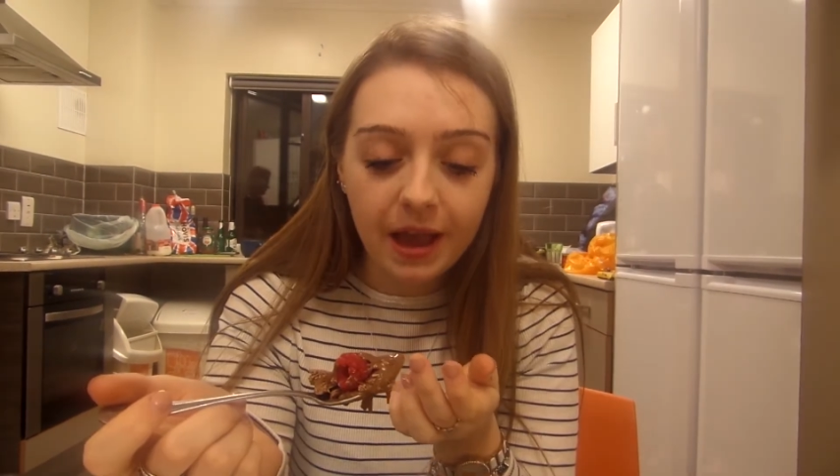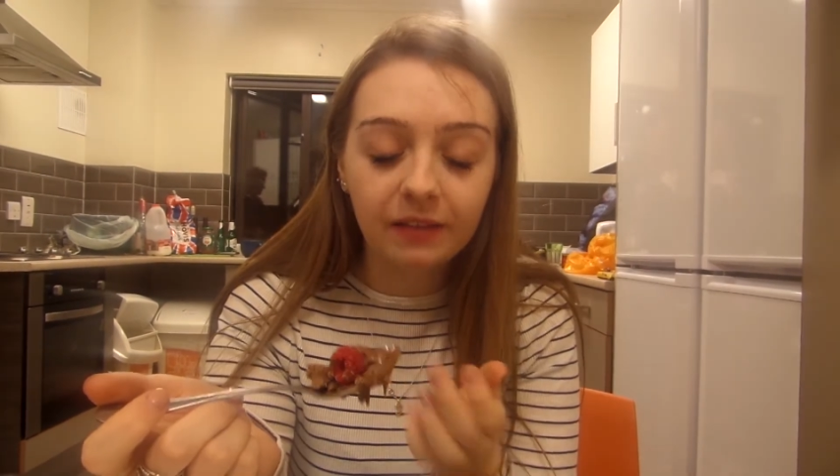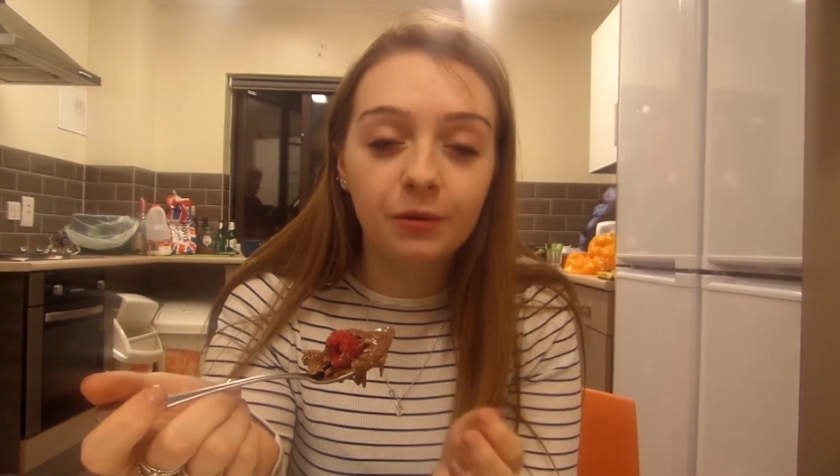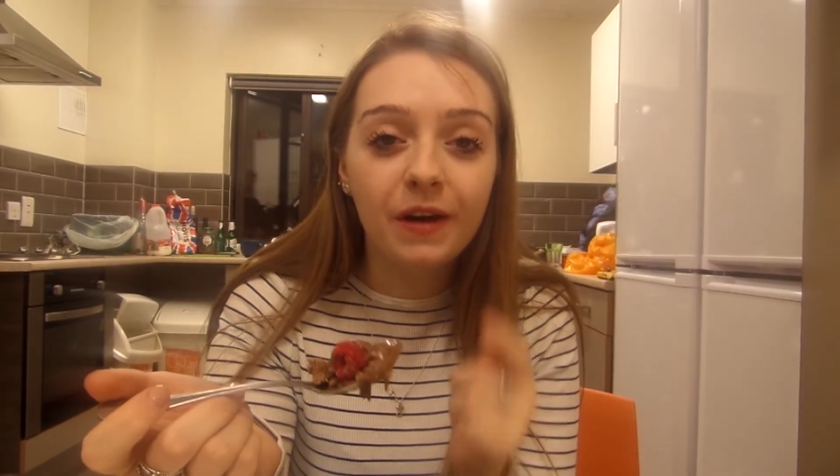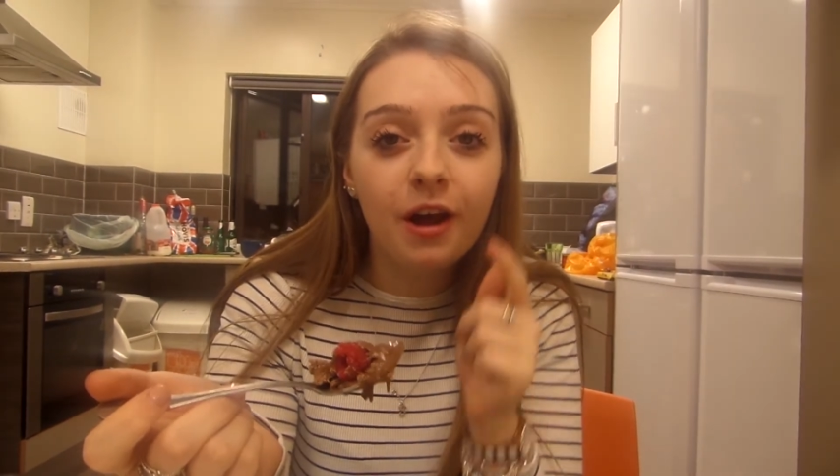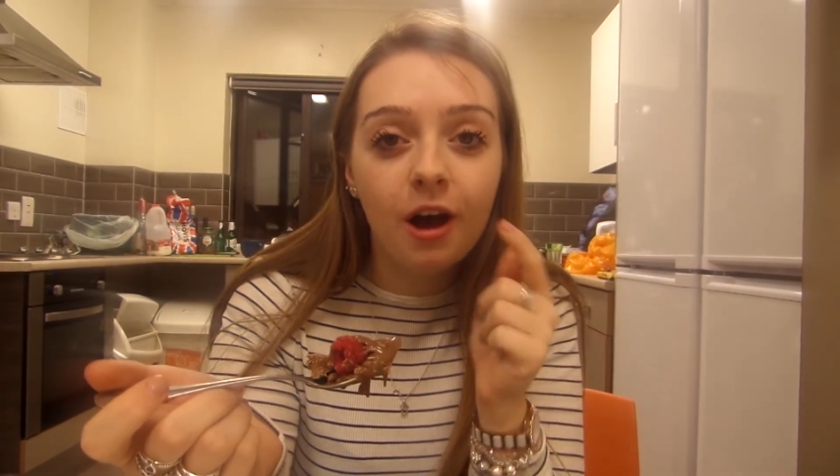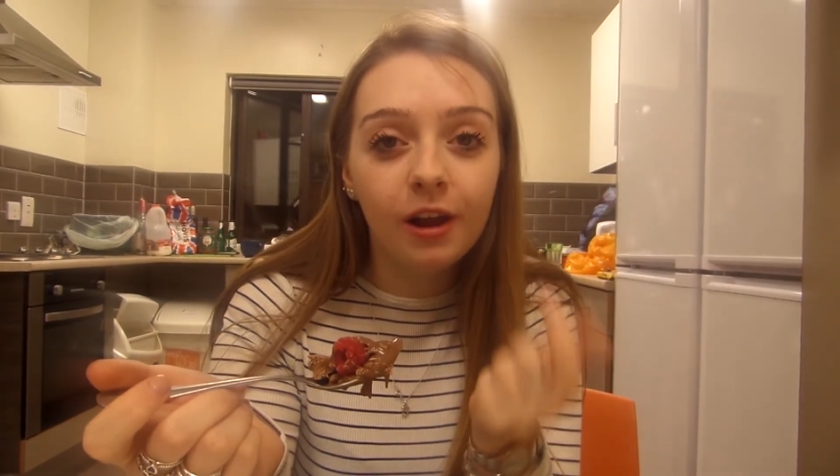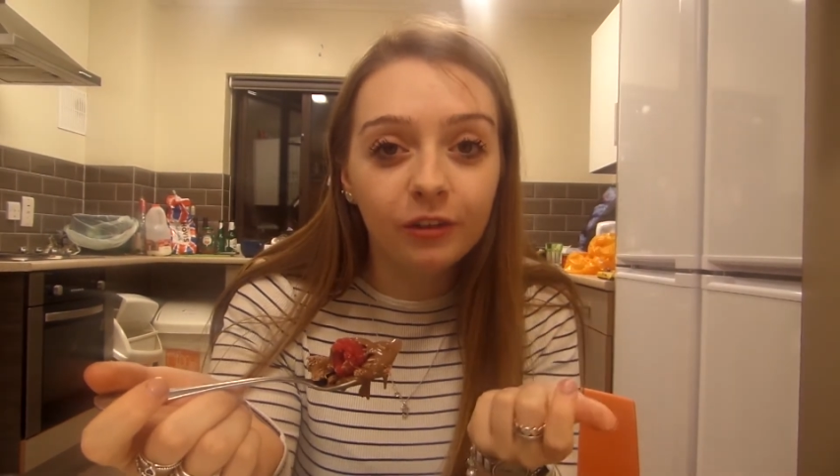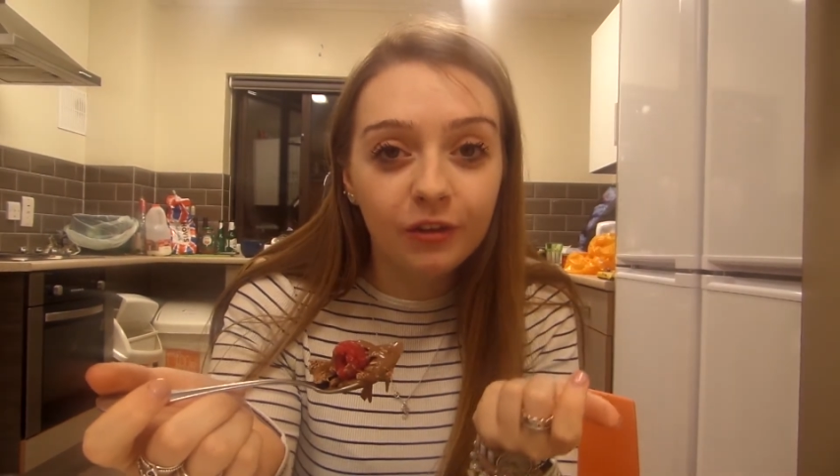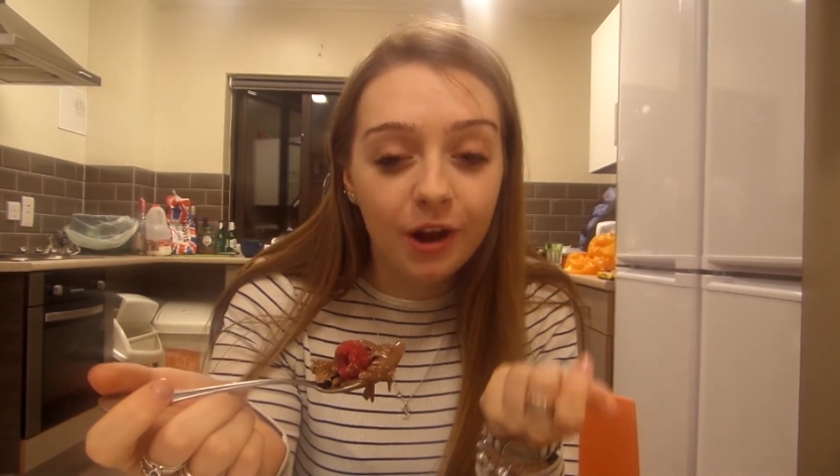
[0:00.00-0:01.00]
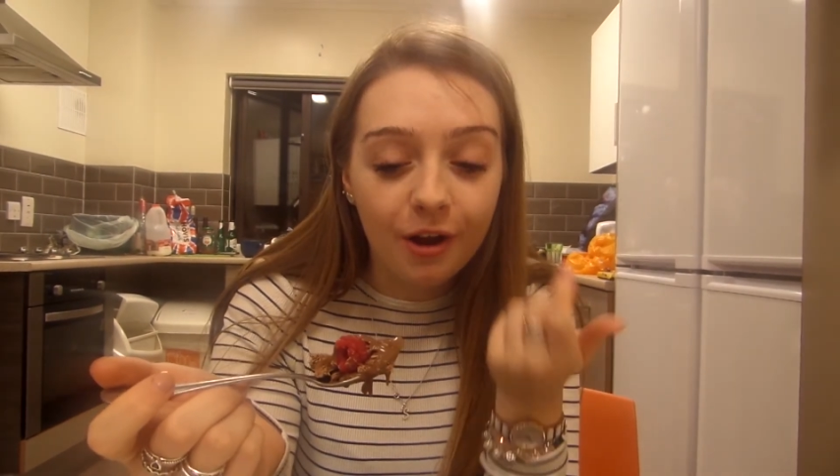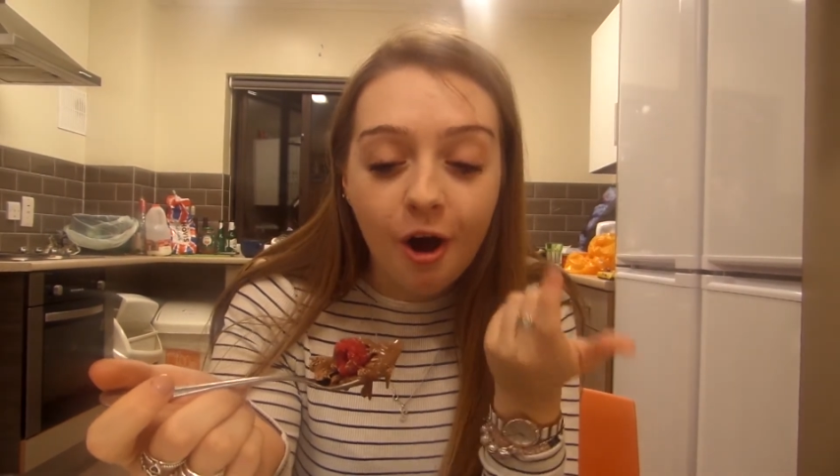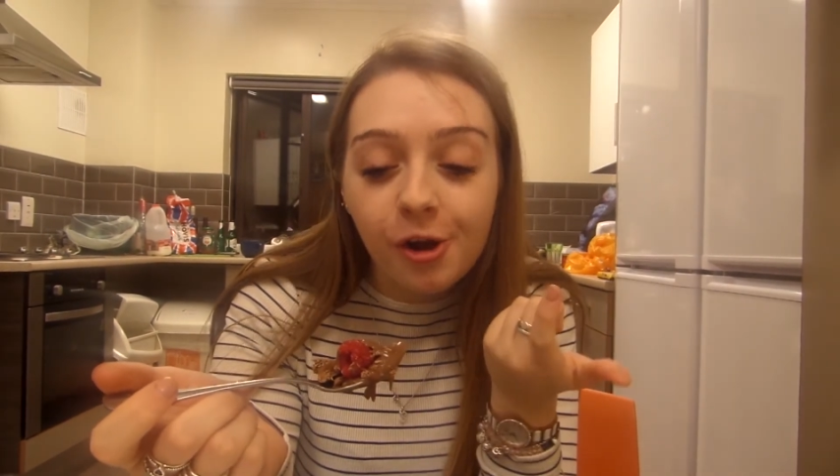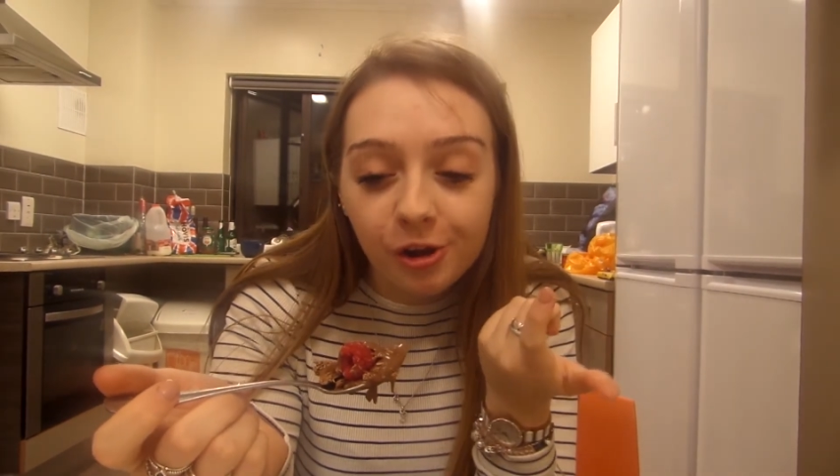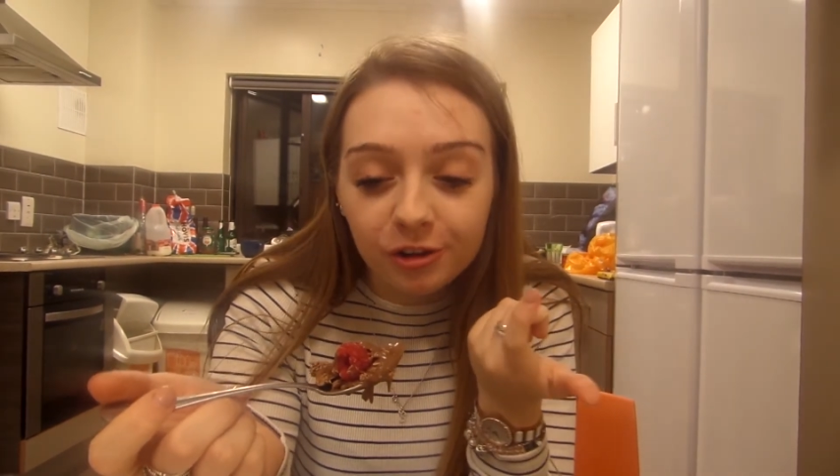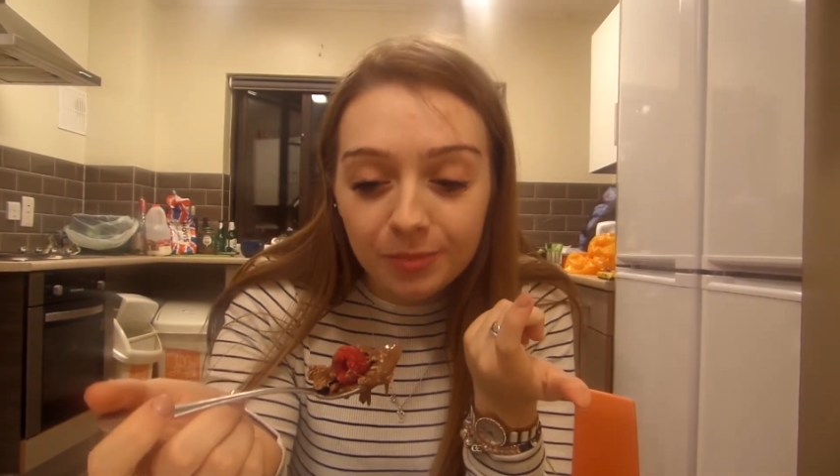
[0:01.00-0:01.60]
Okay, so we found out our last video, I can't cook